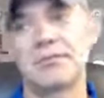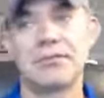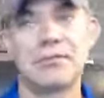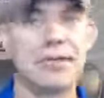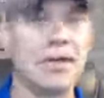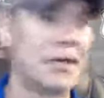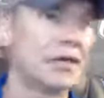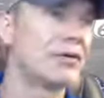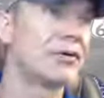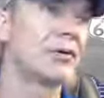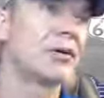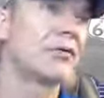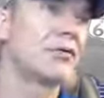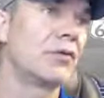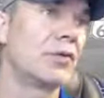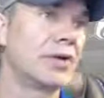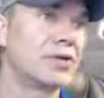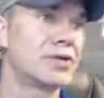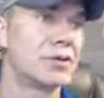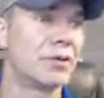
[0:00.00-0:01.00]
under
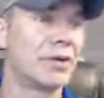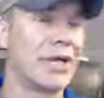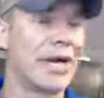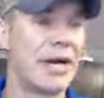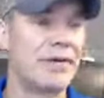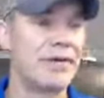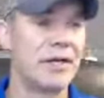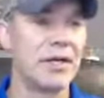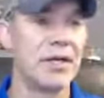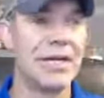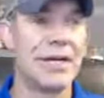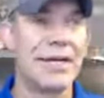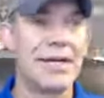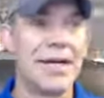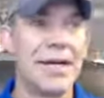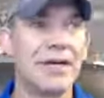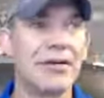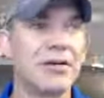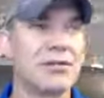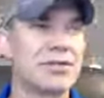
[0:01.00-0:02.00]
invoice or what have you.
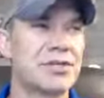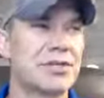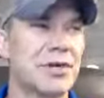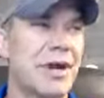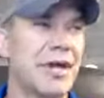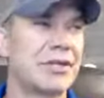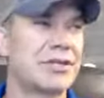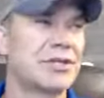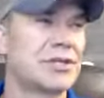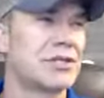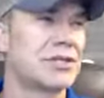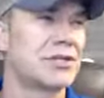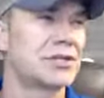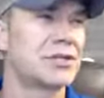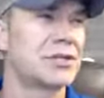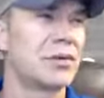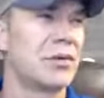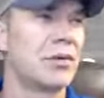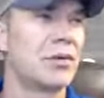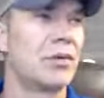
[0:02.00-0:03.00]
And those strategies
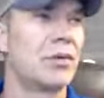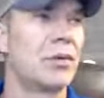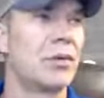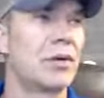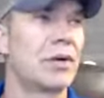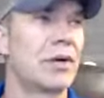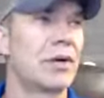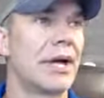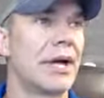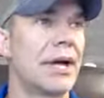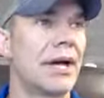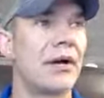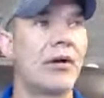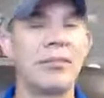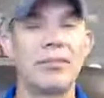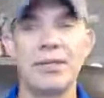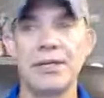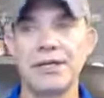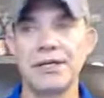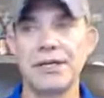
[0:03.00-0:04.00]
just don't work
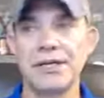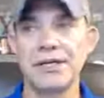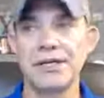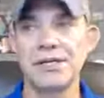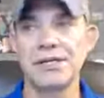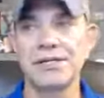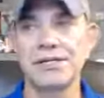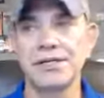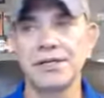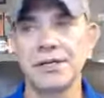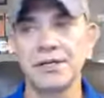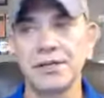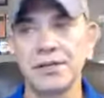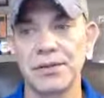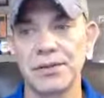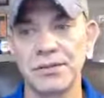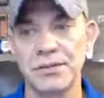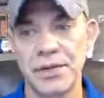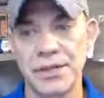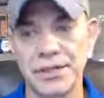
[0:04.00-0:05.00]
out because,
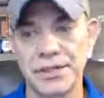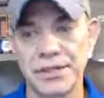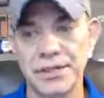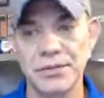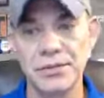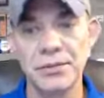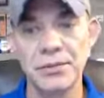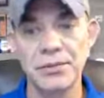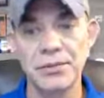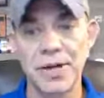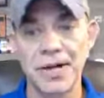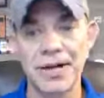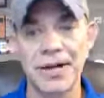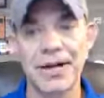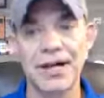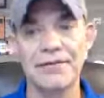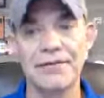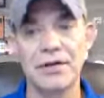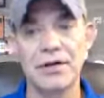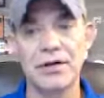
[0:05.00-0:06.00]
again, you might
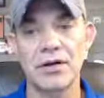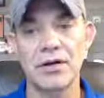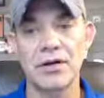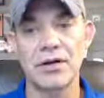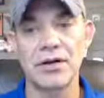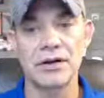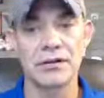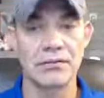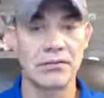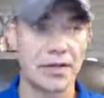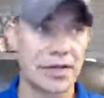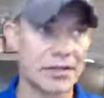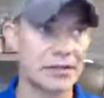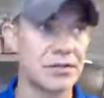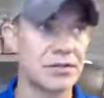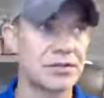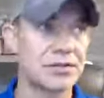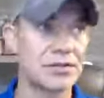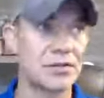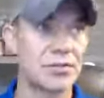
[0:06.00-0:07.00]
have a car like
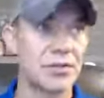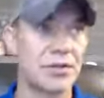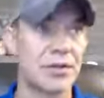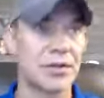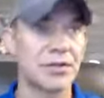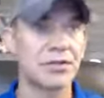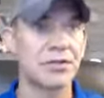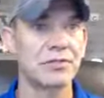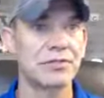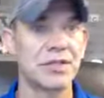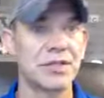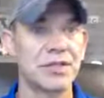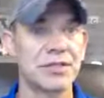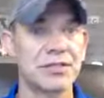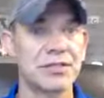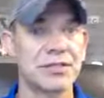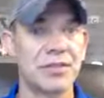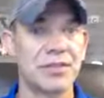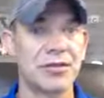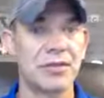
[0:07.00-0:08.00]
the Supra that should be at
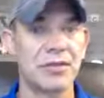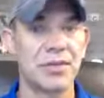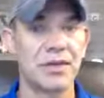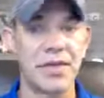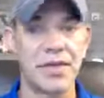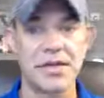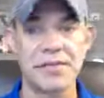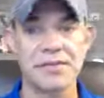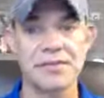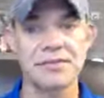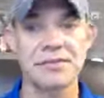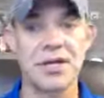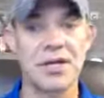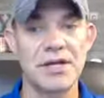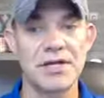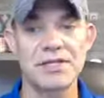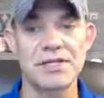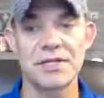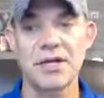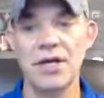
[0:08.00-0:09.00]
sticker
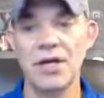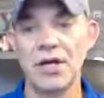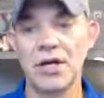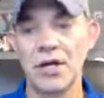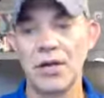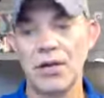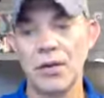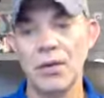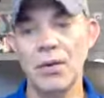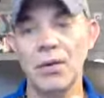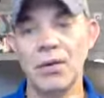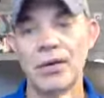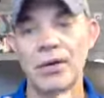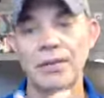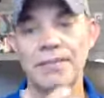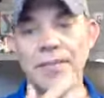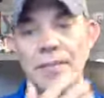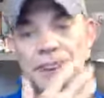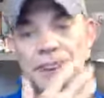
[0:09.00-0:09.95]
plus, or